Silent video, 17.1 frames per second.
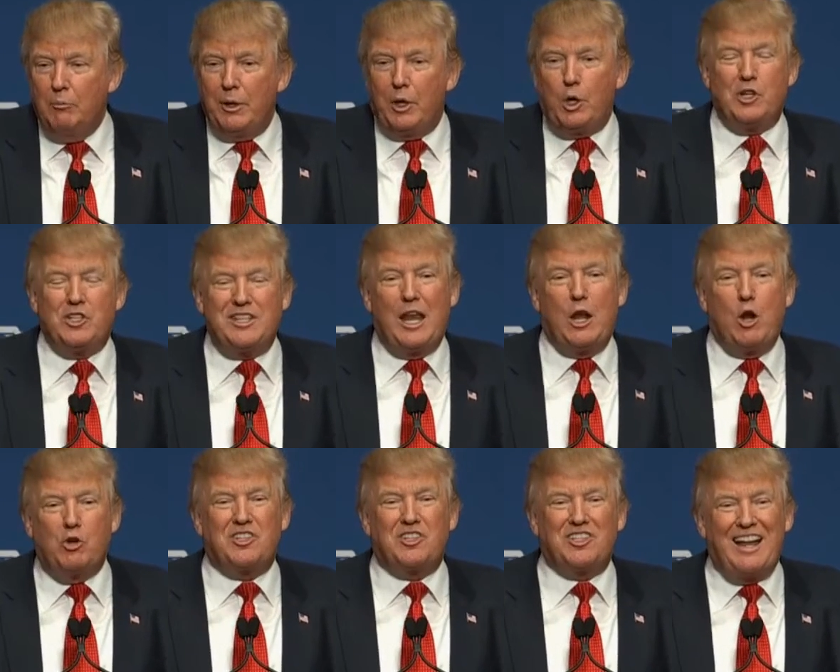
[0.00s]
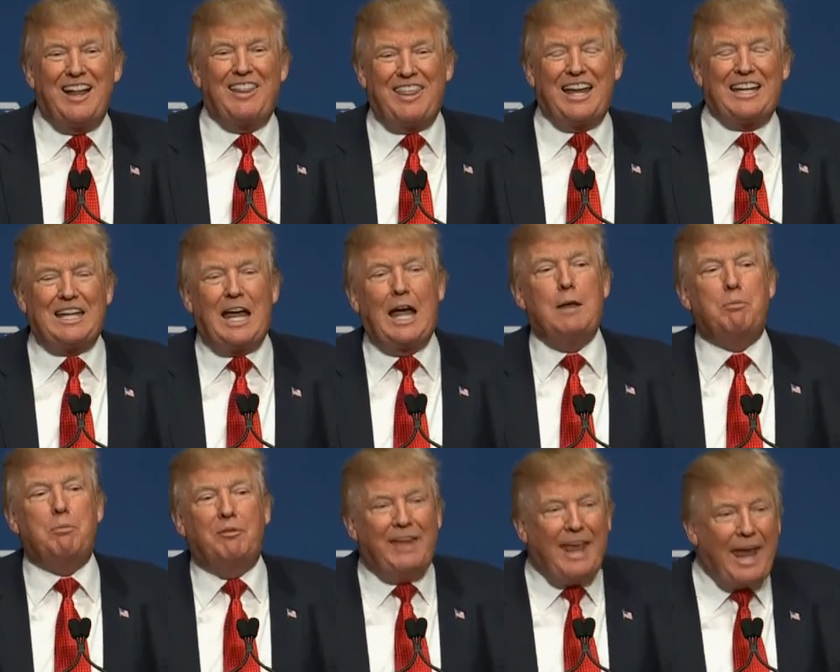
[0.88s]
because they don't sell that
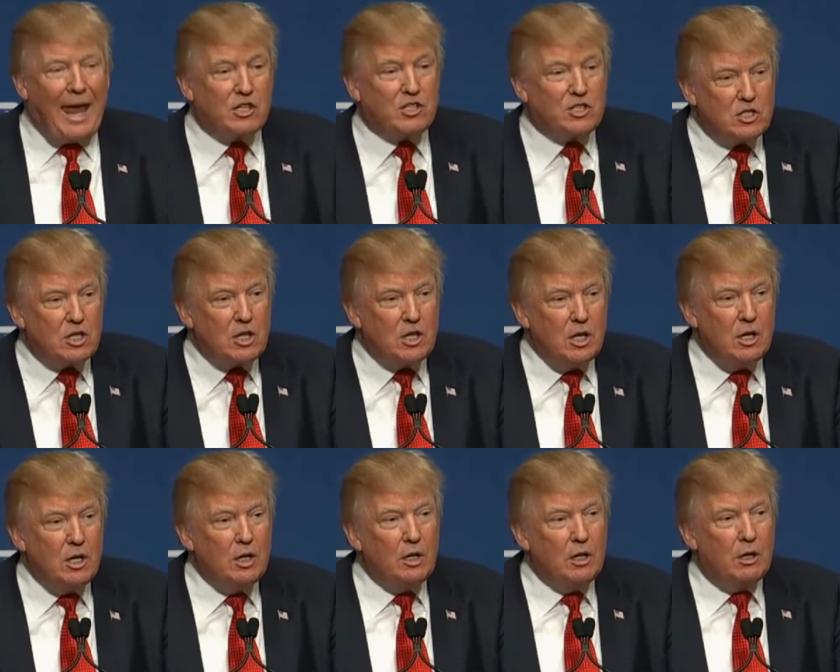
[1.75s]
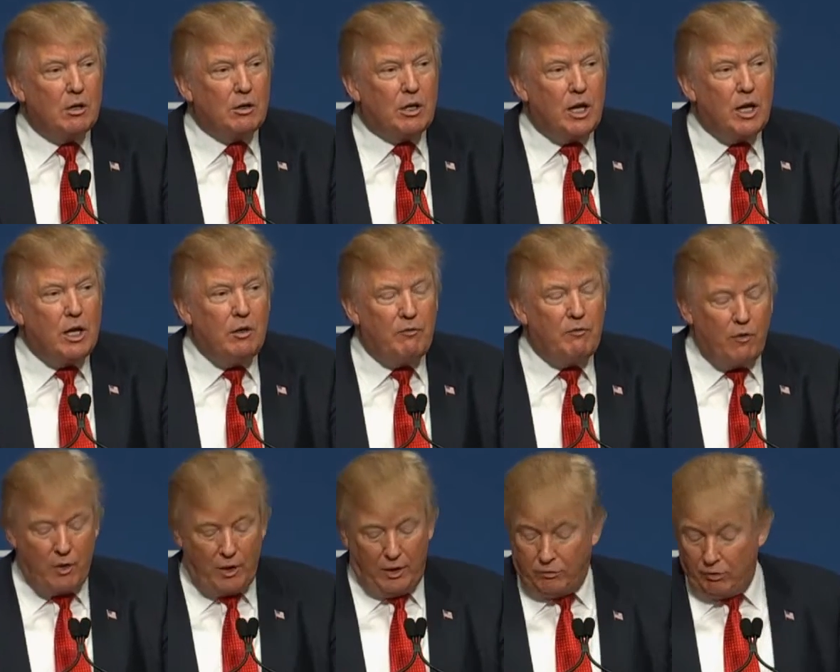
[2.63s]
type of gas. Okay?
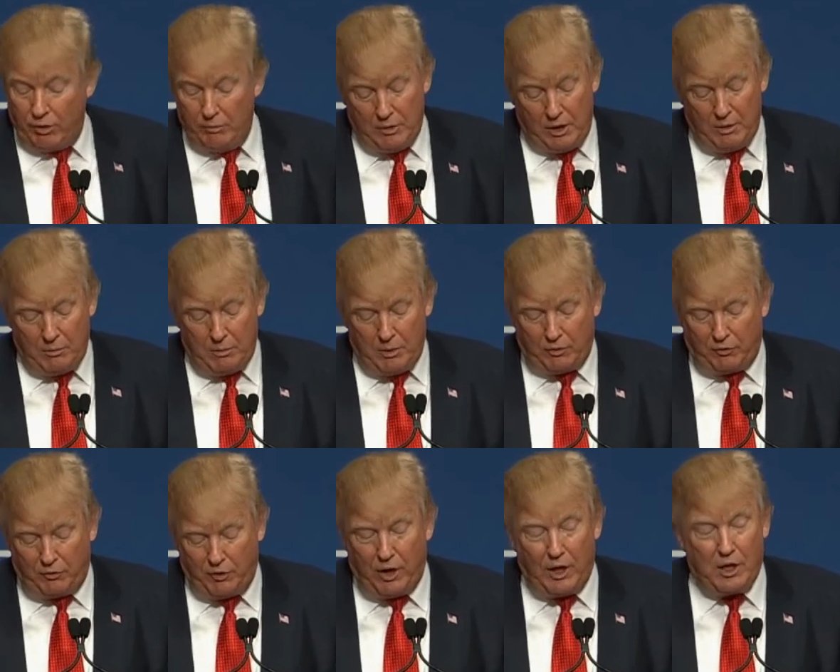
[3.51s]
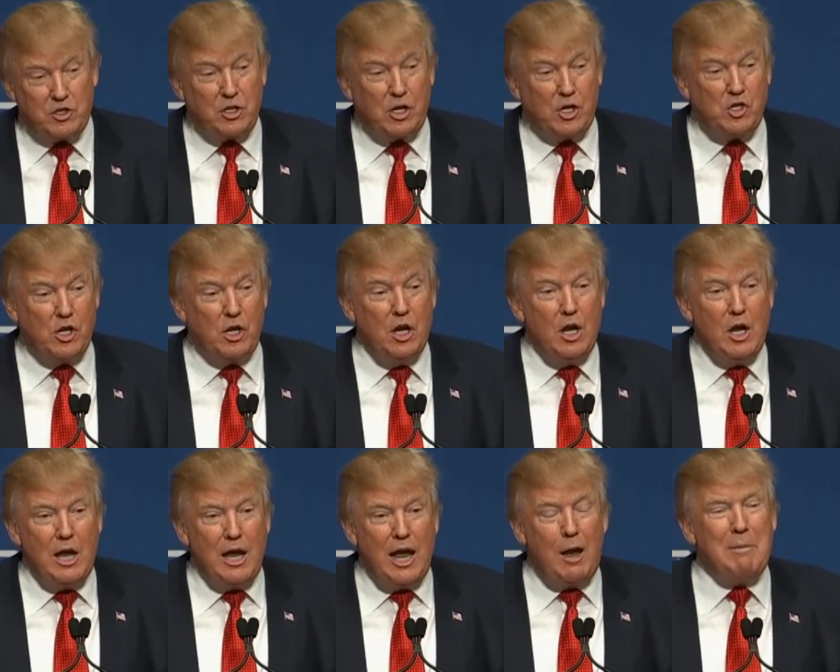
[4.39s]
$43 million for a gas station.
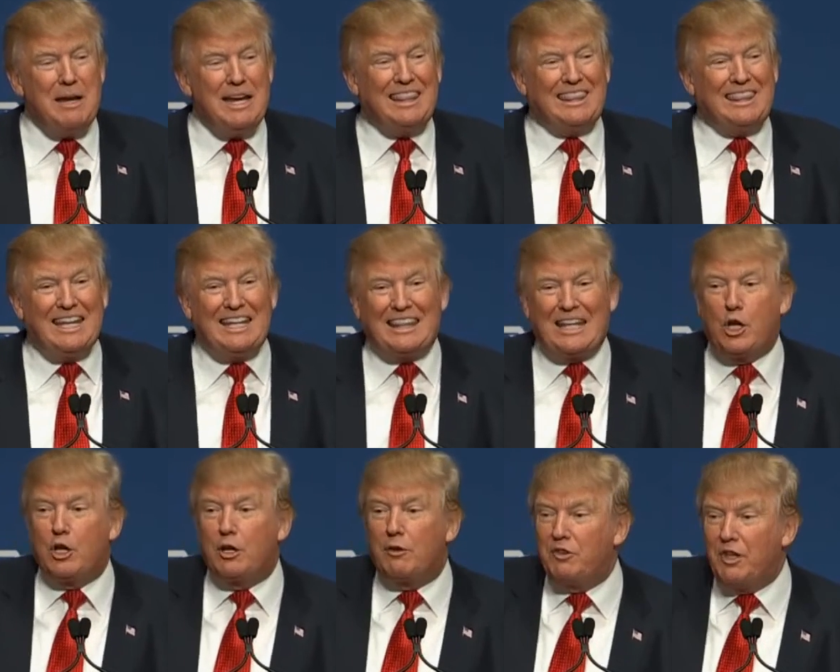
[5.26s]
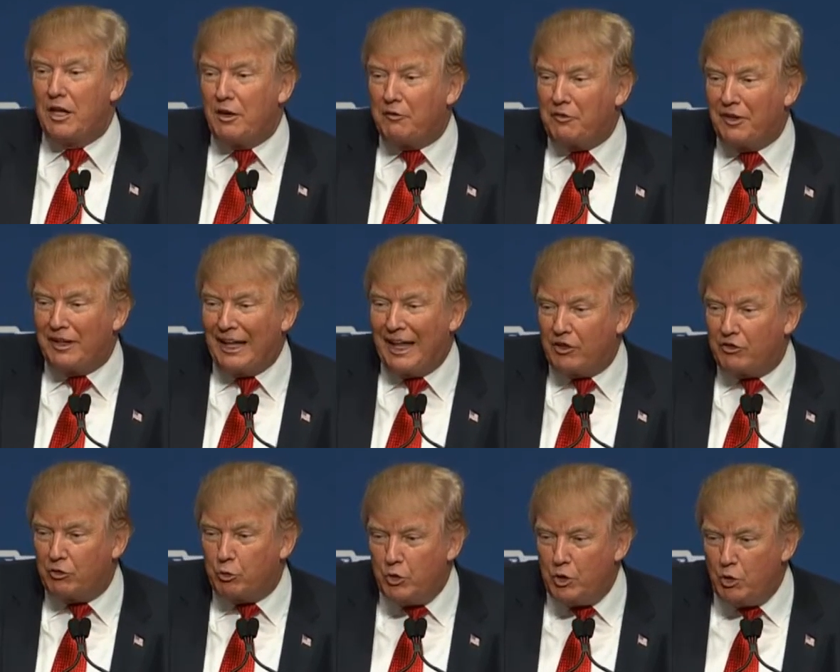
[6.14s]
How many think they could have done it for
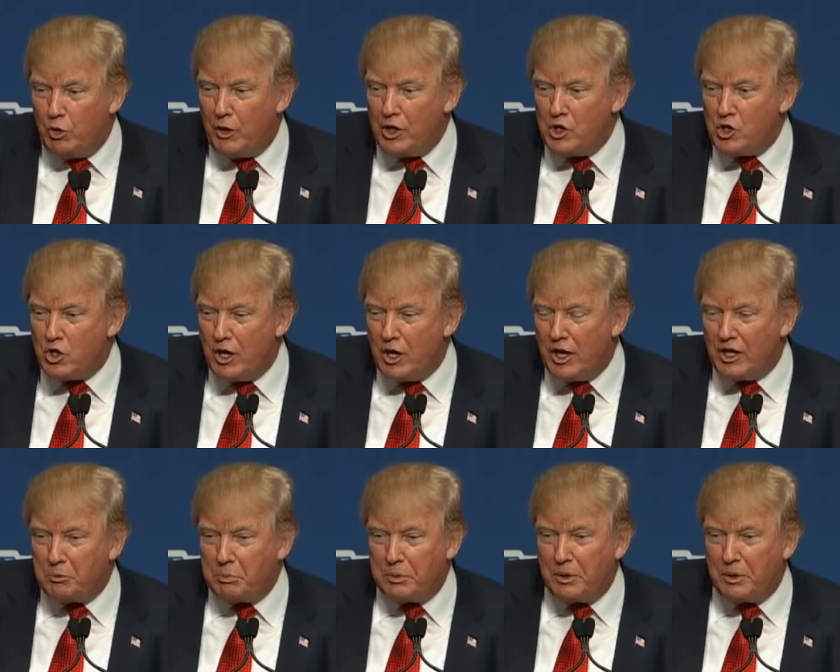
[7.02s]
less? Would you raise your hand,